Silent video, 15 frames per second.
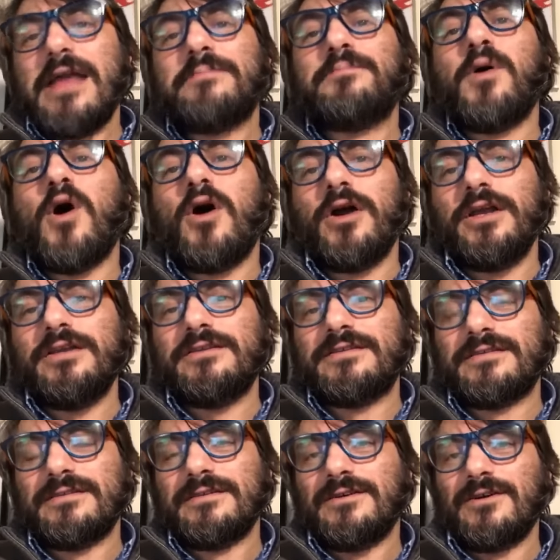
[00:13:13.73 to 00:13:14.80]

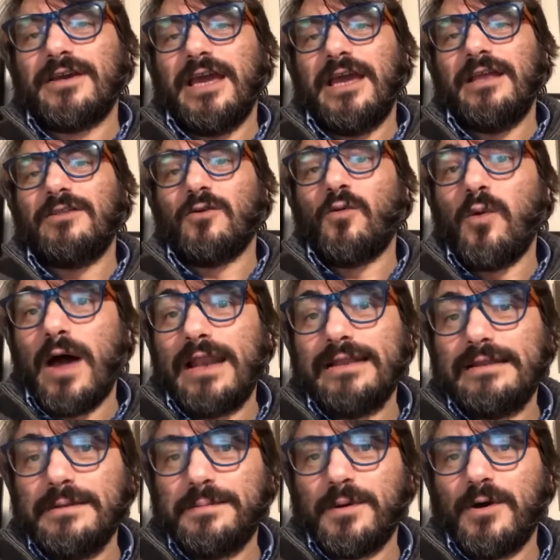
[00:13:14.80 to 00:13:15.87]
point, okay, the
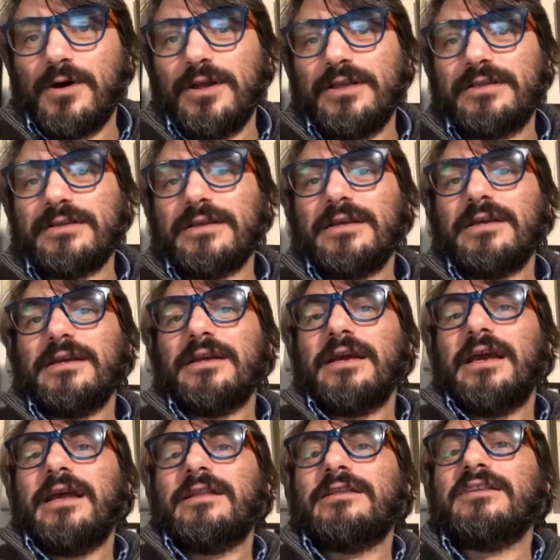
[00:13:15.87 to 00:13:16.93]
quality point,
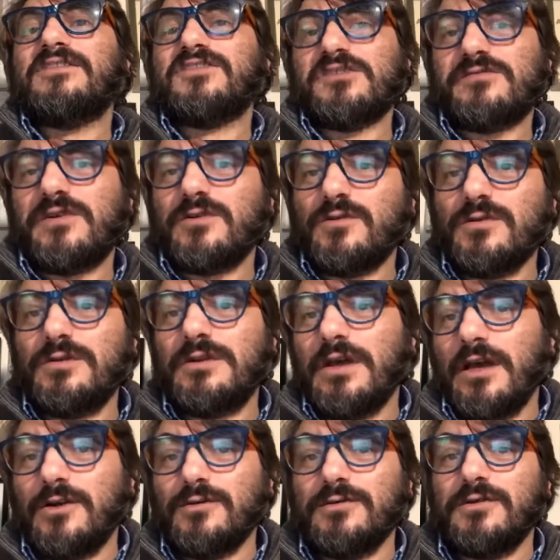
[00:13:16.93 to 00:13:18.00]
deserve
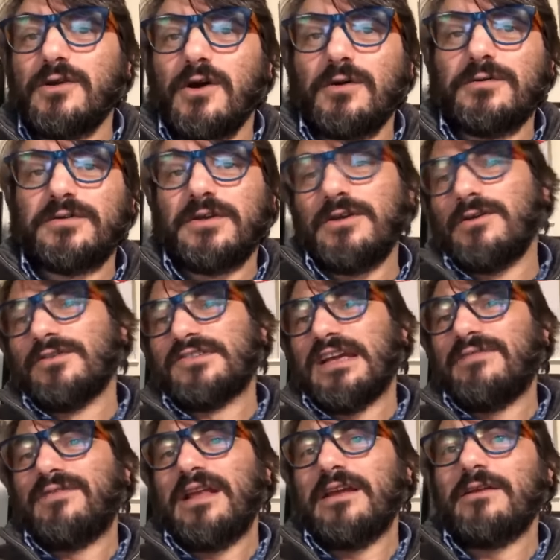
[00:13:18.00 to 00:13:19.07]
a good note, you know,
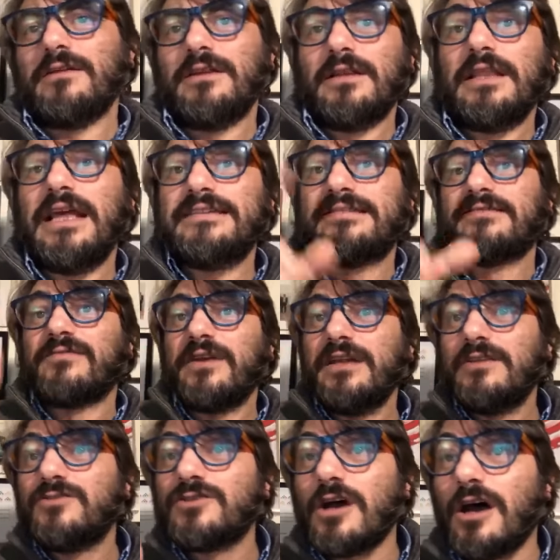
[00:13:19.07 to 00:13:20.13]
stuff like. Let's
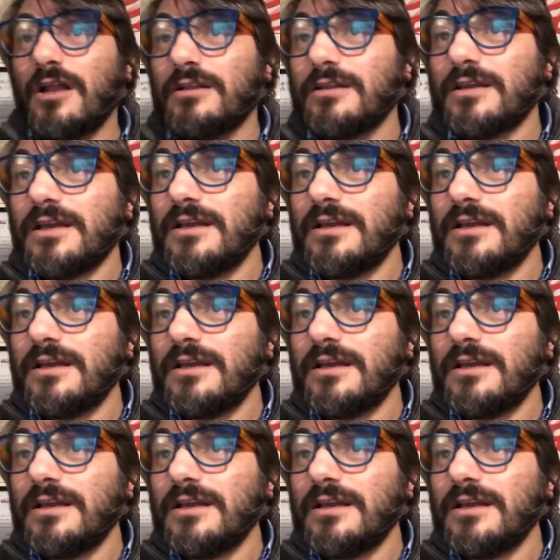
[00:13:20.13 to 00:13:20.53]
read John.